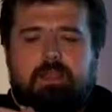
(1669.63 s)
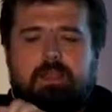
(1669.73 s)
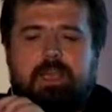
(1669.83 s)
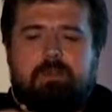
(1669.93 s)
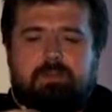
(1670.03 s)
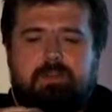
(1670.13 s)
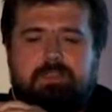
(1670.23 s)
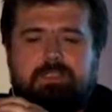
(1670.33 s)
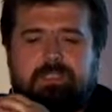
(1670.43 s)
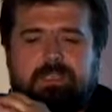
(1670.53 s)
Yeah, there
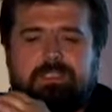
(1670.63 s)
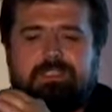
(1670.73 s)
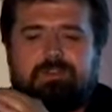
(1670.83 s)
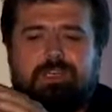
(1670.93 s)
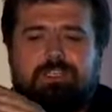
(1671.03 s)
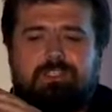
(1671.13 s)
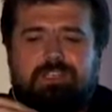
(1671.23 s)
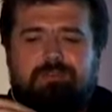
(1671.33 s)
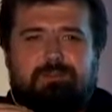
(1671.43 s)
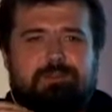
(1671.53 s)
is a strange
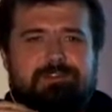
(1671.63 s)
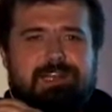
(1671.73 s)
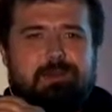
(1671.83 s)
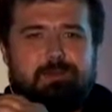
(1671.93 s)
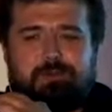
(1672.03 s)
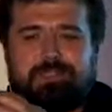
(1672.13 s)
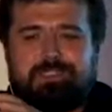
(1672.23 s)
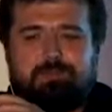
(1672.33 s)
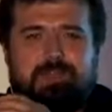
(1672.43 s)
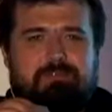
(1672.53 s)
default value to
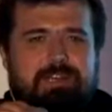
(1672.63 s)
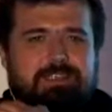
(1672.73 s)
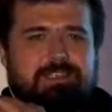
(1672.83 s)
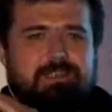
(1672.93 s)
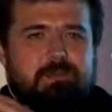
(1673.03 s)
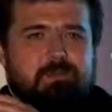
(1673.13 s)
SSP flags here.